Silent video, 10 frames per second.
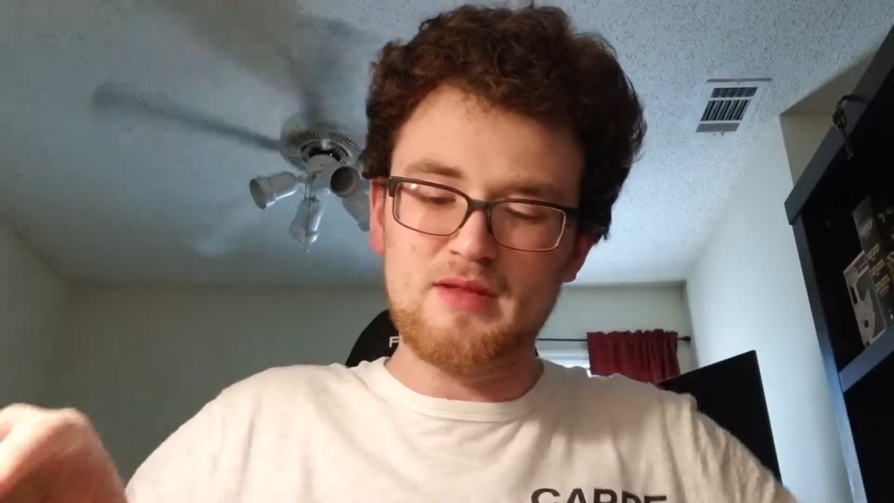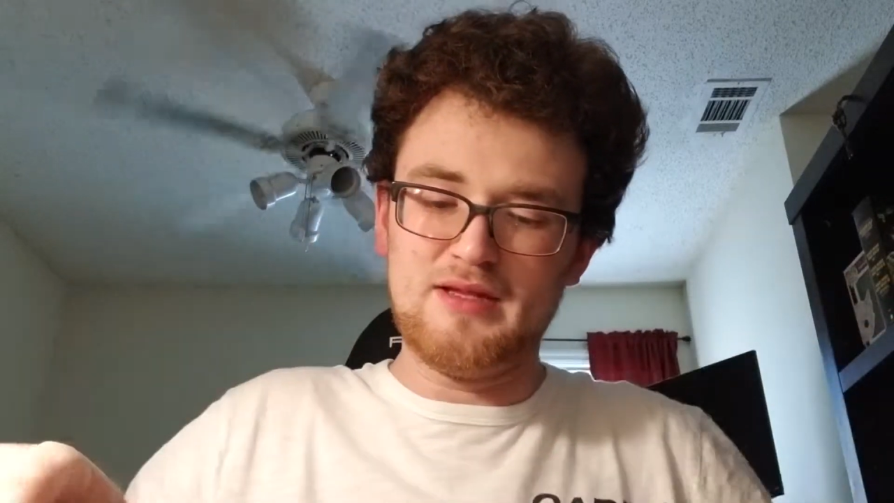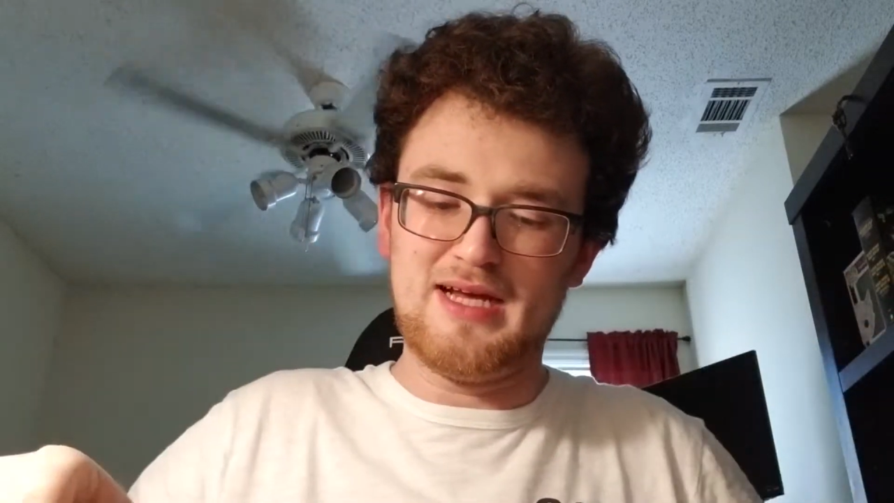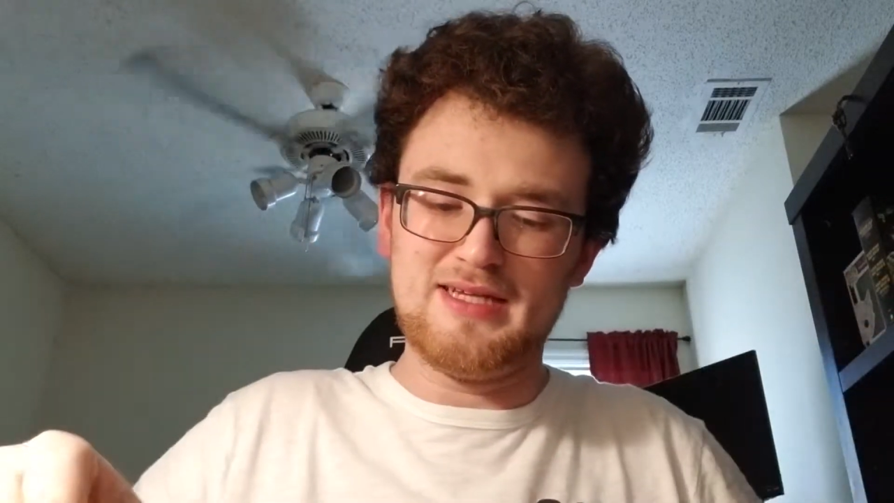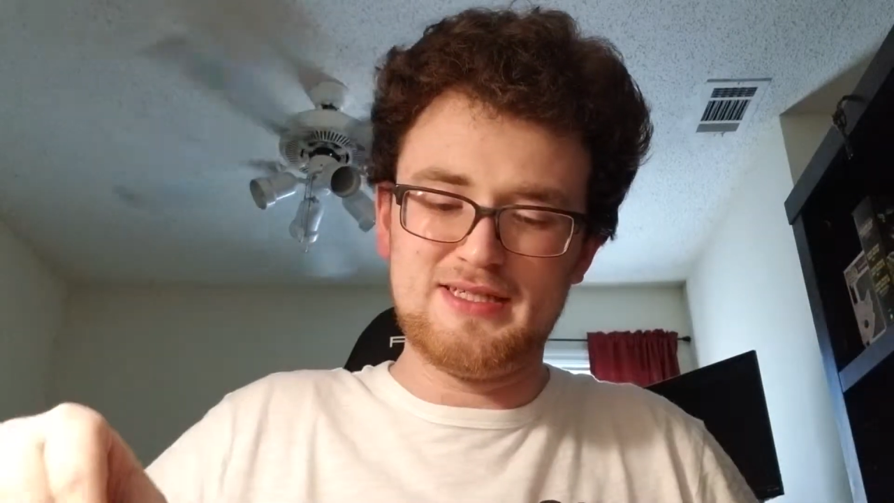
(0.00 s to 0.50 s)

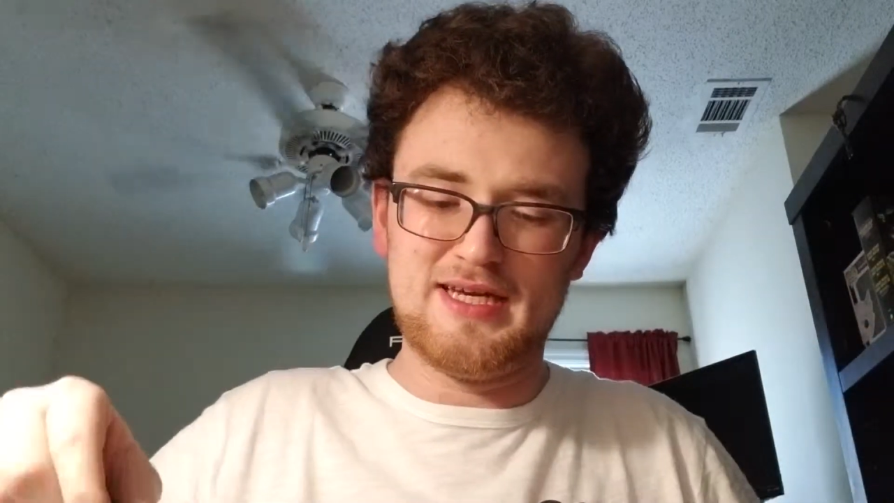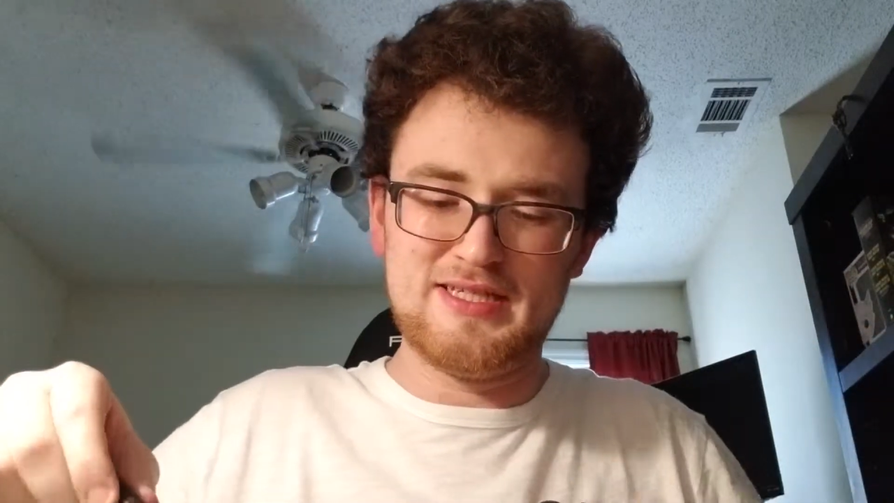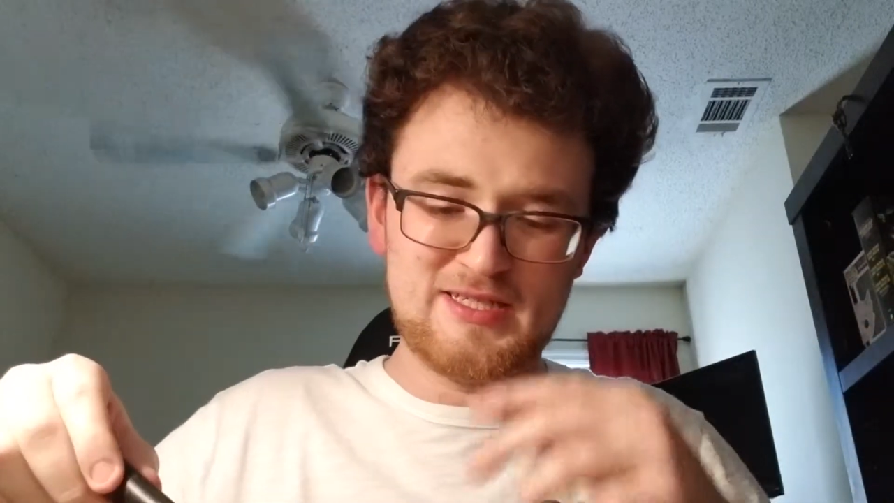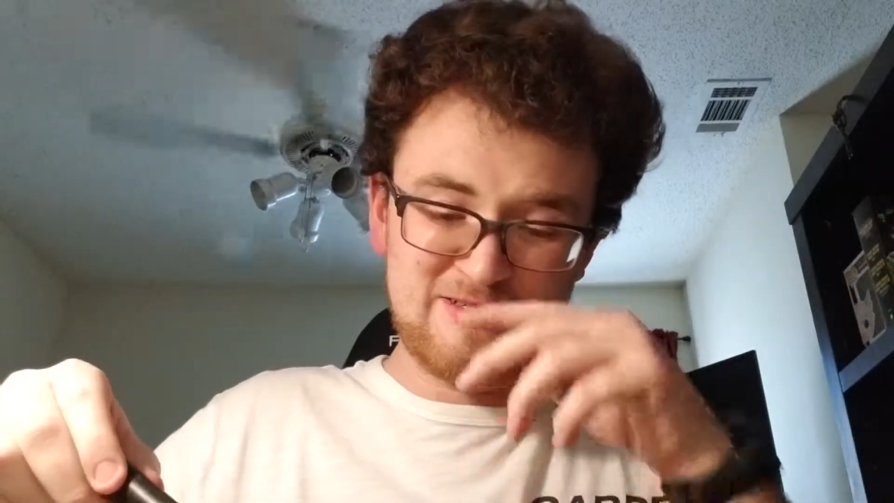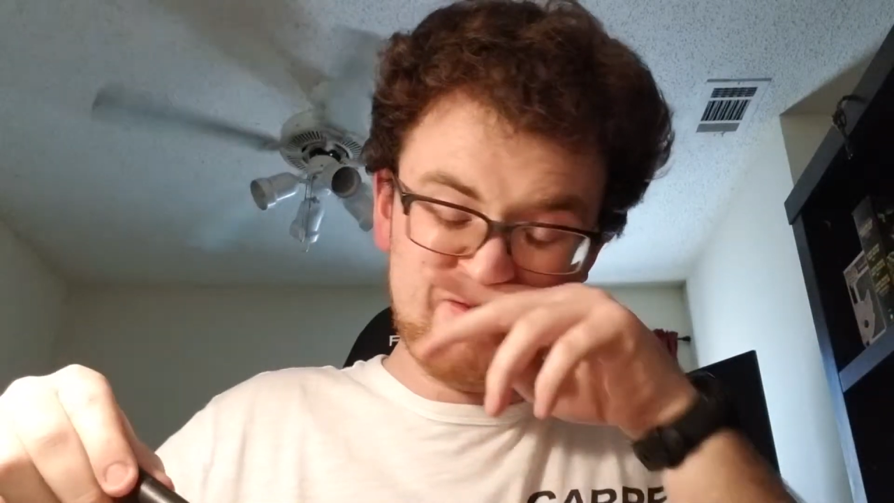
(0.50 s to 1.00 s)
That
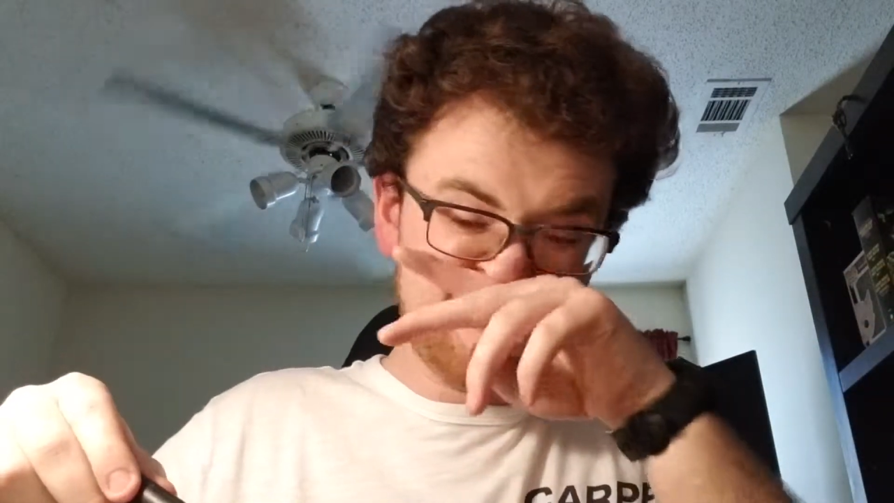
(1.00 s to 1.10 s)
tastes